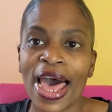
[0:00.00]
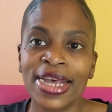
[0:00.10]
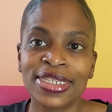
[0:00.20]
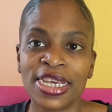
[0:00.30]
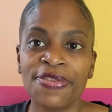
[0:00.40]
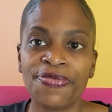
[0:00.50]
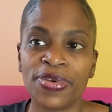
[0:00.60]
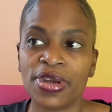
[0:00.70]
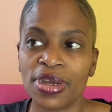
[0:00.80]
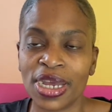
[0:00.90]
as if
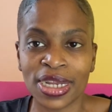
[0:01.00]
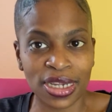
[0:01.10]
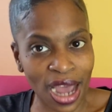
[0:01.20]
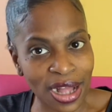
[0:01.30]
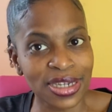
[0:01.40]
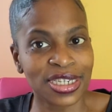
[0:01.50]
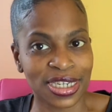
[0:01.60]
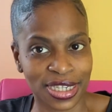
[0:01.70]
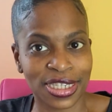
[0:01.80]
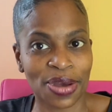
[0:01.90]

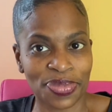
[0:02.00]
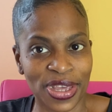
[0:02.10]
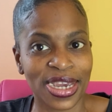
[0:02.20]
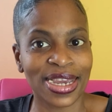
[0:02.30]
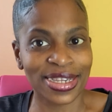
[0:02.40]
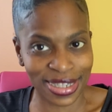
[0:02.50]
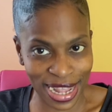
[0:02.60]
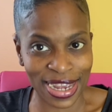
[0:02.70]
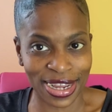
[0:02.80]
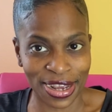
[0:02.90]
acknowledging something is
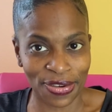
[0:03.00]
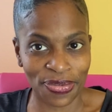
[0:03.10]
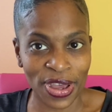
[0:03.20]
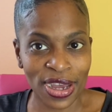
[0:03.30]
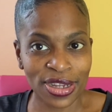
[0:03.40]
negative.